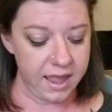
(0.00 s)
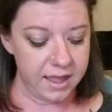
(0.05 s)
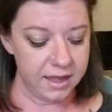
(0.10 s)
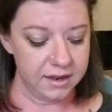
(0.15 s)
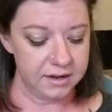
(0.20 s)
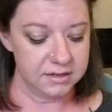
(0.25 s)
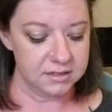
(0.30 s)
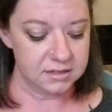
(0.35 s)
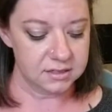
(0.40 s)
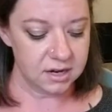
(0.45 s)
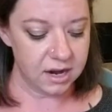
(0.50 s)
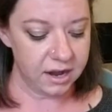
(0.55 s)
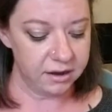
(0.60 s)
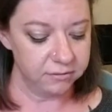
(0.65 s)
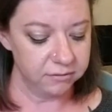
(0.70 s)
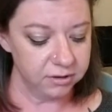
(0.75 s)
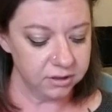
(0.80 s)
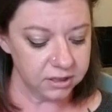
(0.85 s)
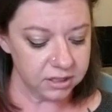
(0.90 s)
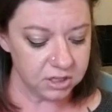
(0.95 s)
And
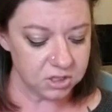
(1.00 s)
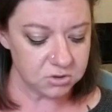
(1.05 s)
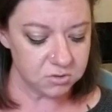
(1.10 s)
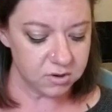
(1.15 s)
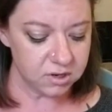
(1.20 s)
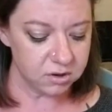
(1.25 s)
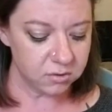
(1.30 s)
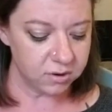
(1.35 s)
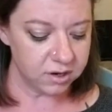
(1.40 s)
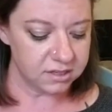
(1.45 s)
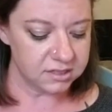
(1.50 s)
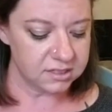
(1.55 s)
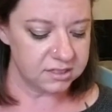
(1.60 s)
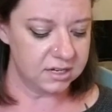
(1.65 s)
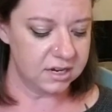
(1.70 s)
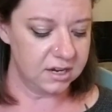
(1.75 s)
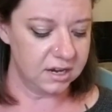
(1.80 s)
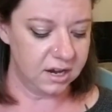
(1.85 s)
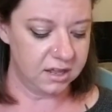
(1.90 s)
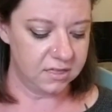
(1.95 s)
I really enjoy going
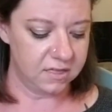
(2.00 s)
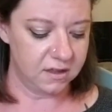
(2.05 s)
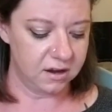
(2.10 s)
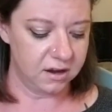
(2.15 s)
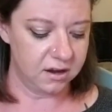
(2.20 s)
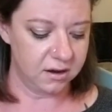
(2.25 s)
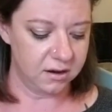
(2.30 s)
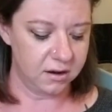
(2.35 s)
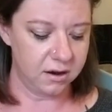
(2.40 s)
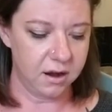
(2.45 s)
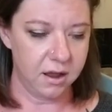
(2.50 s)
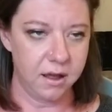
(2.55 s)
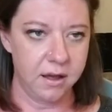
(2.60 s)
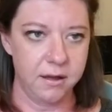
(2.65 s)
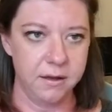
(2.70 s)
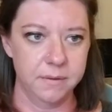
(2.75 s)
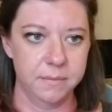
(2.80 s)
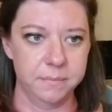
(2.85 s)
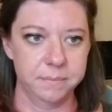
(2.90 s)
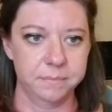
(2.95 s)
to knit night there.
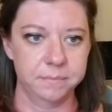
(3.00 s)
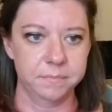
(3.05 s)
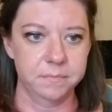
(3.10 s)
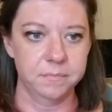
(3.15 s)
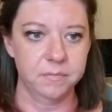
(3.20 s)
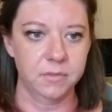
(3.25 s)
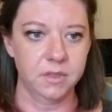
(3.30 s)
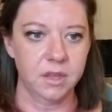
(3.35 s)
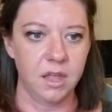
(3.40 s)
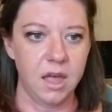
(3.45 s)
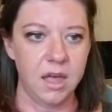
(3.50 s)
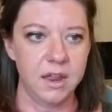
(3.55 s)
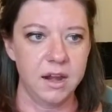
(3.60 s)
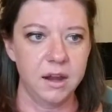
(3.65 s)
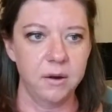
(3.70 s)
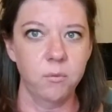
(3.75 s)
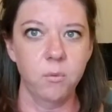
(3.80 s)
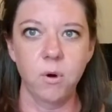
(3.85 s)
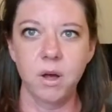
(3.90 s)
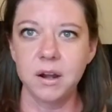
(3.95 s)

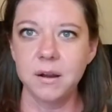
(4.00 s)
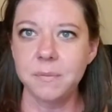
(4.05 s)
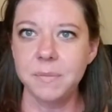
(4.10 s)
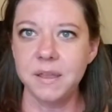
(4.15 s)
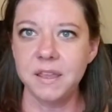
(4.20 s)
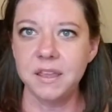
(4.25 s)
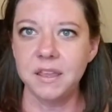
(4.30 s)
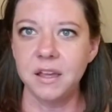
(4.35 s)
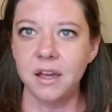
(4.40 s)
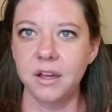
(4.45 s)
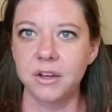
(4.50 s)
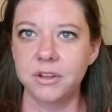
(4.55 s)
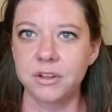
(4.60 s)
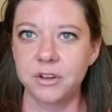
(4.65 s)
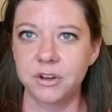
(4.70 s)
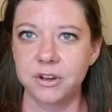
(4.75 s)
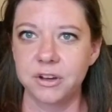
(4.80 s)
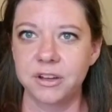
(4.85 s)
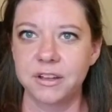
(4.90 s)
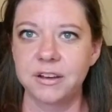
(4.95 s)
And I want to be a
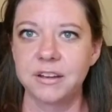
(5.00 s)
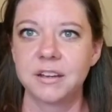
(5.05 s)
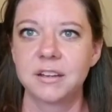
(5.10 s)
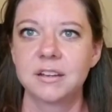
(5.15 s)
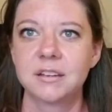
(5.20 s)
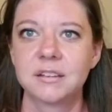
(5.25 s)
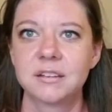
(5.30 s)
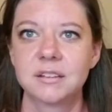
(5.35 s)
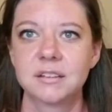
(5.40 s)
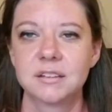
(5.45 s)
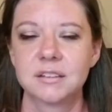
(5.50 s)
good